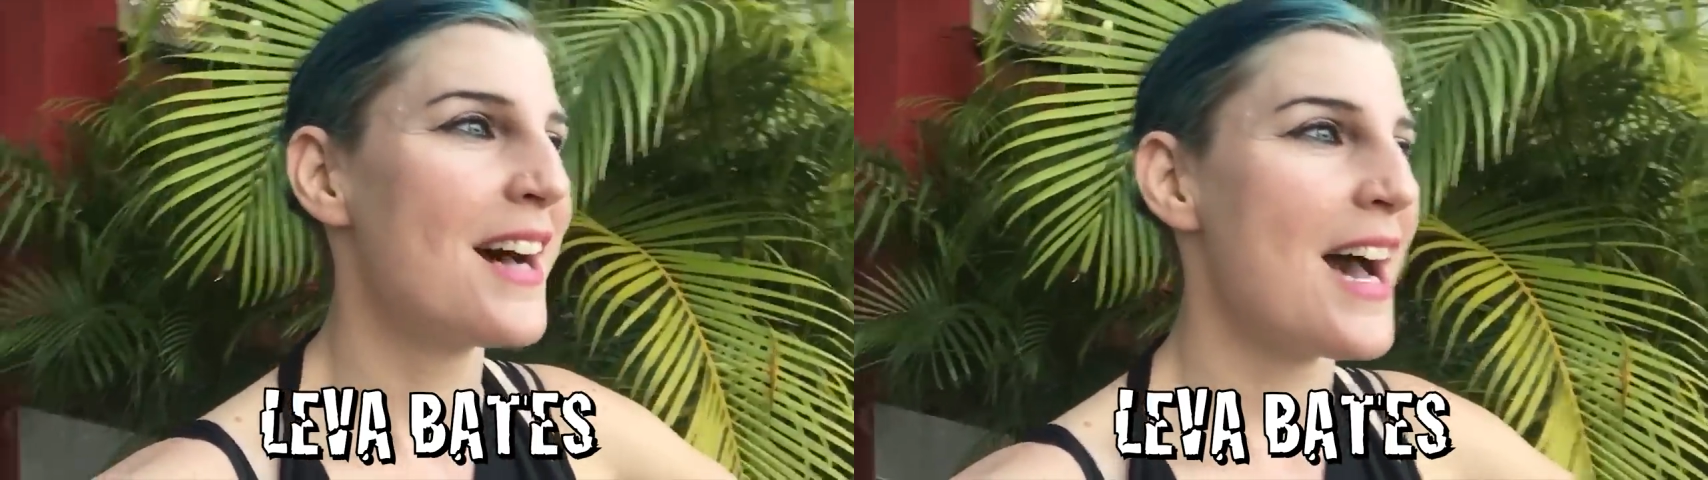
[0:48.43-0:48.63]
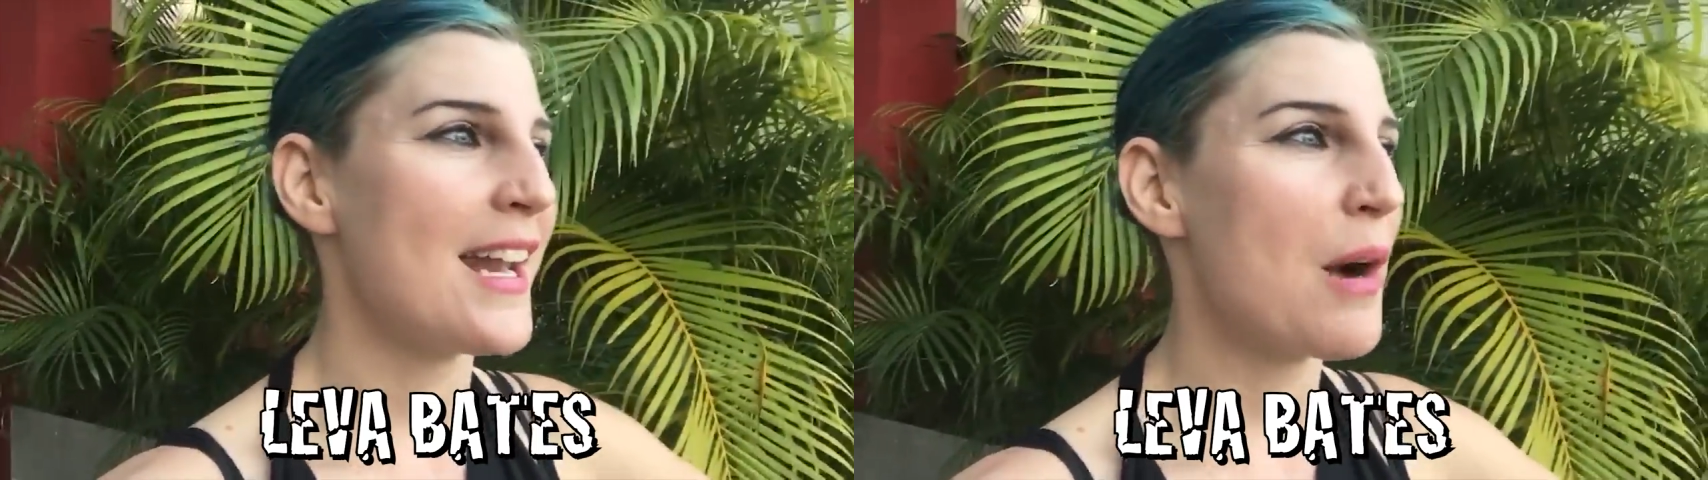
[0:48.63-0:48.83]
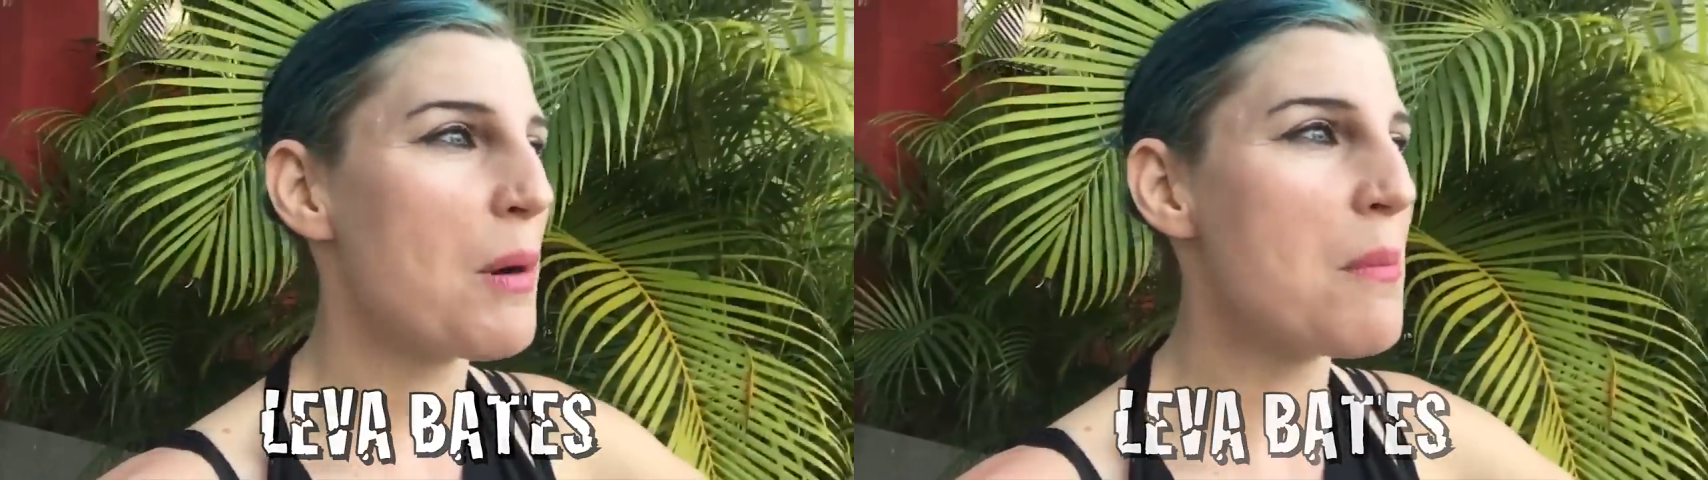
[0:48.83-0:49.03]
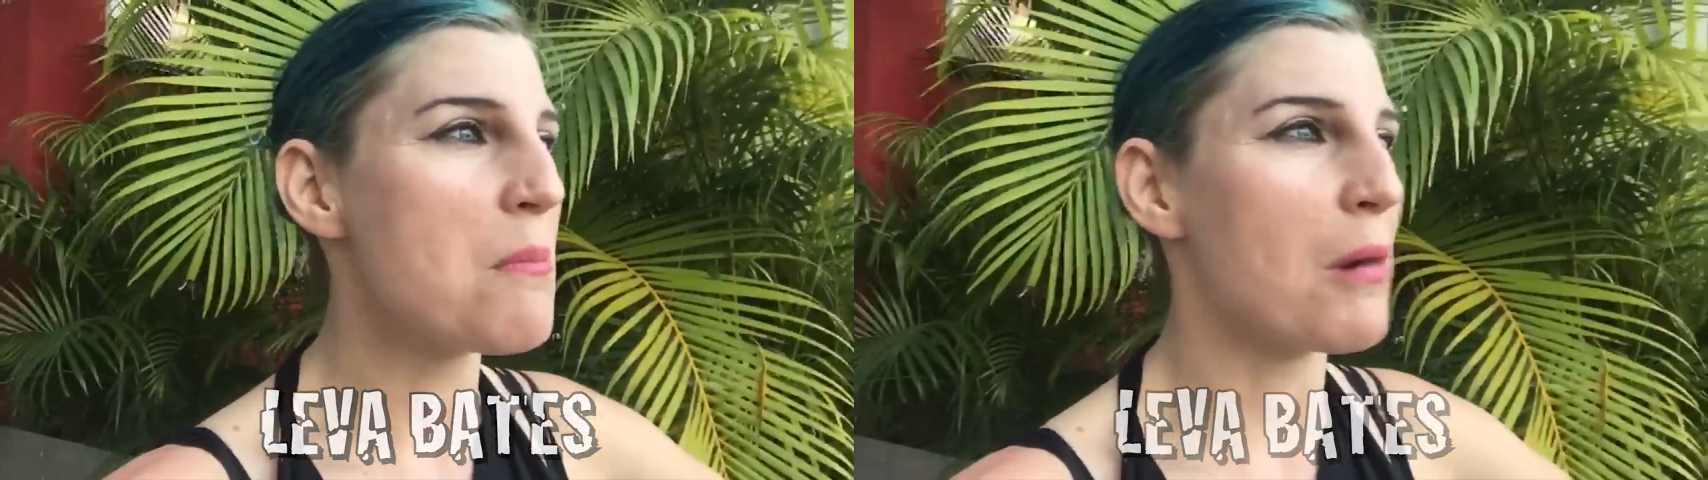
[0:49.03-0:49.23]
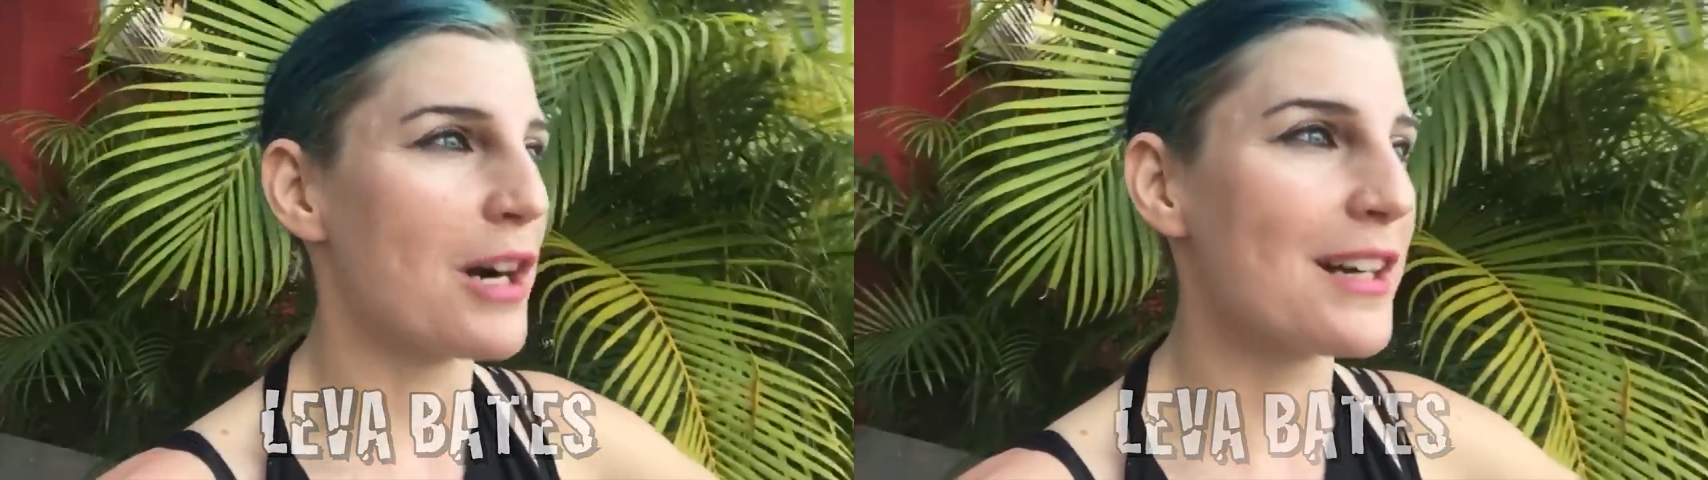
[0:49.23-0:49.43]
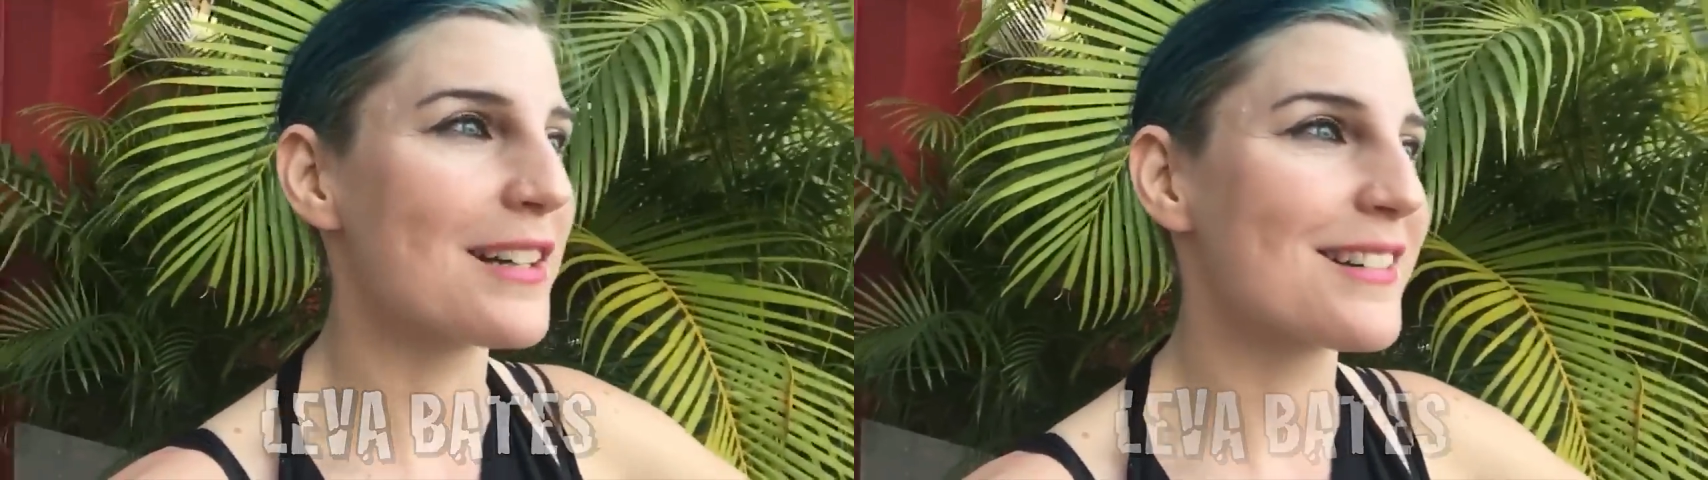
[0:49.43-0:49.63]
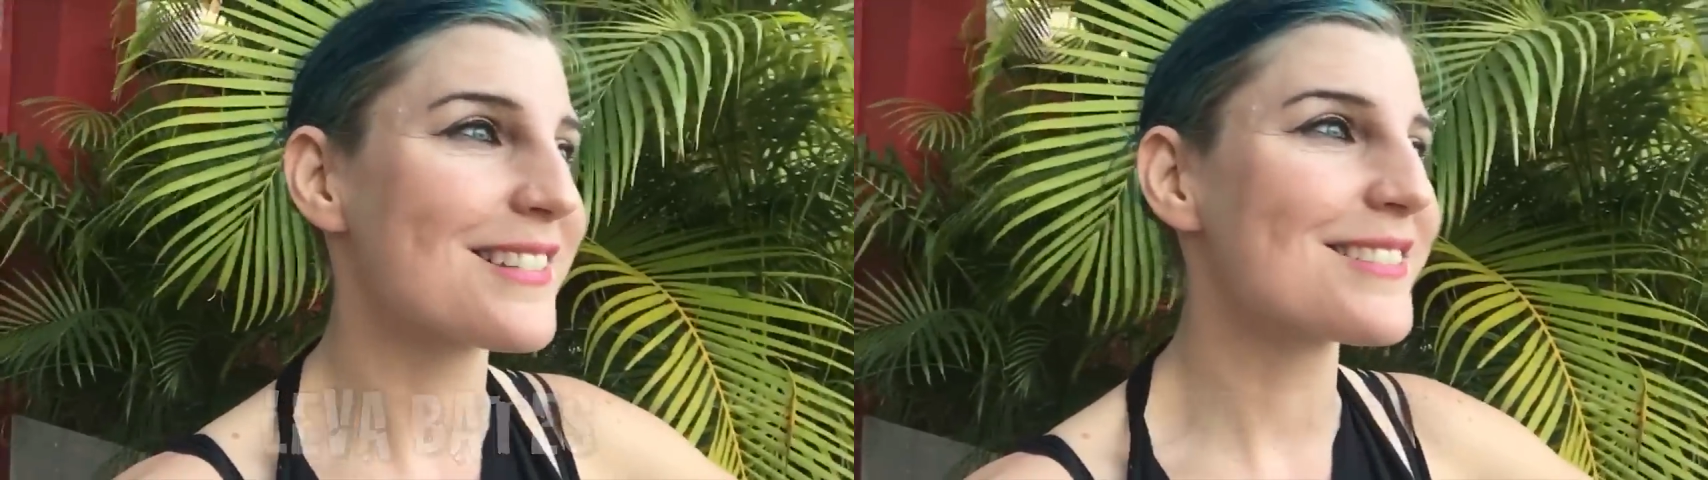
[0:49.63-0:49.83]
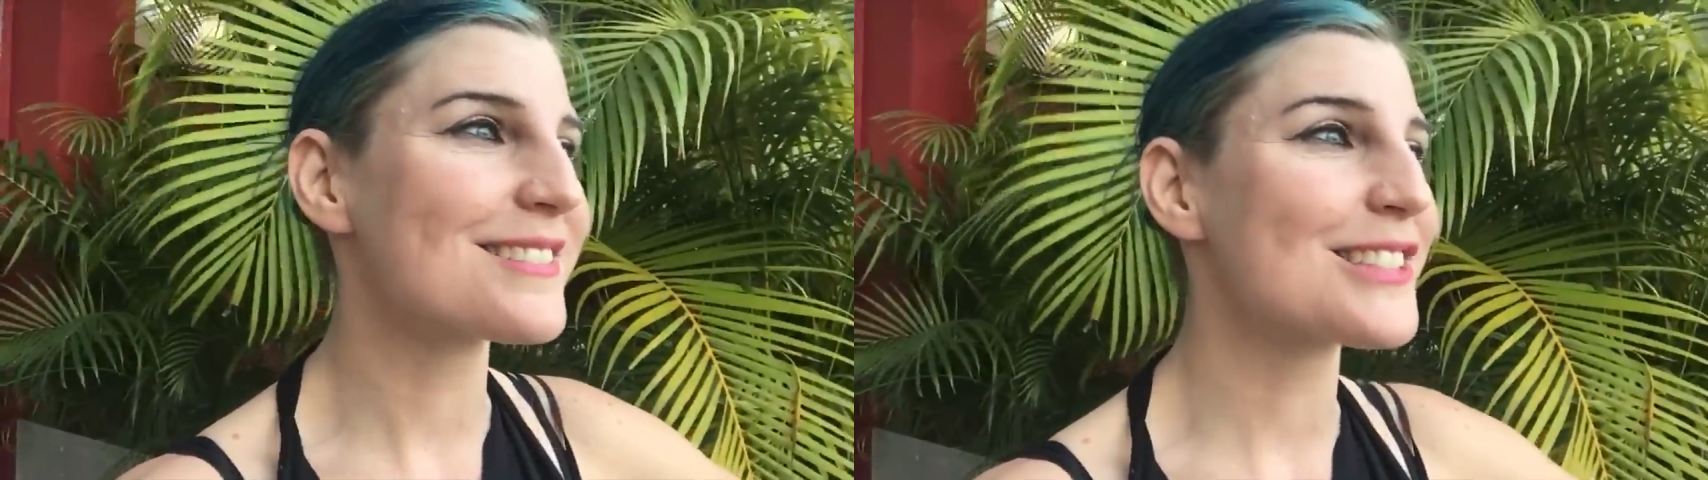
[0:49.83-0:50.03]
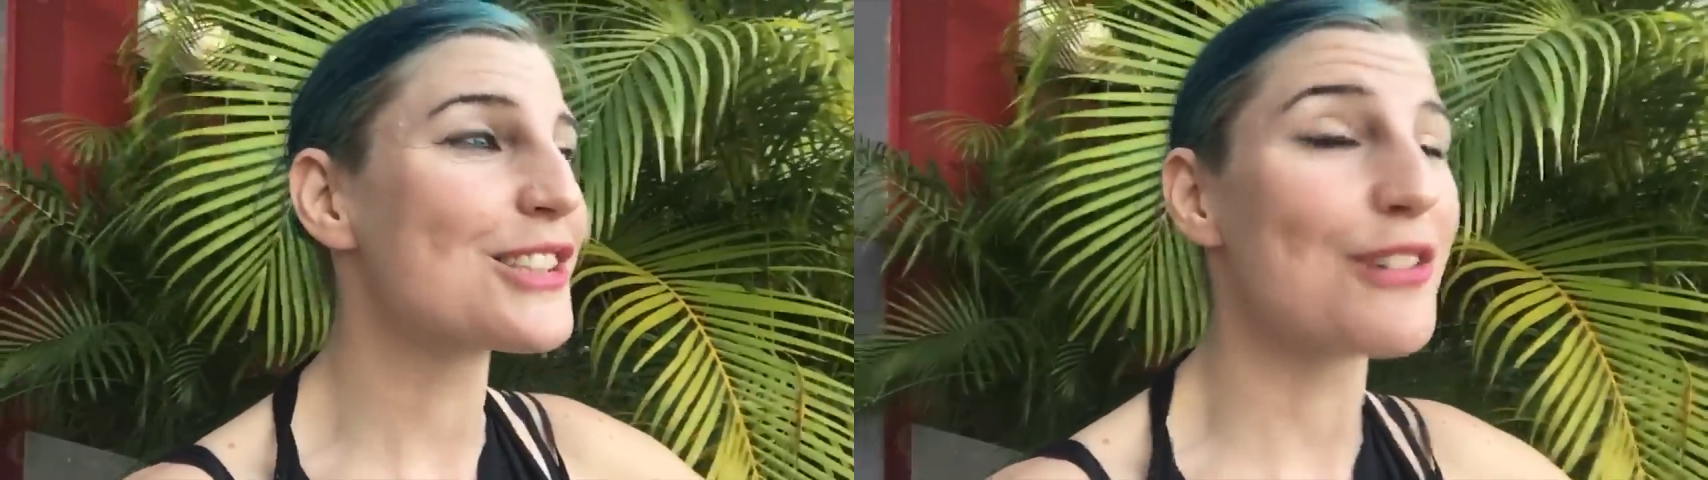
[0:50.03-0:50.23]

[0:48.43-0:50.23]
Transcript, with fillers: And I want Mark to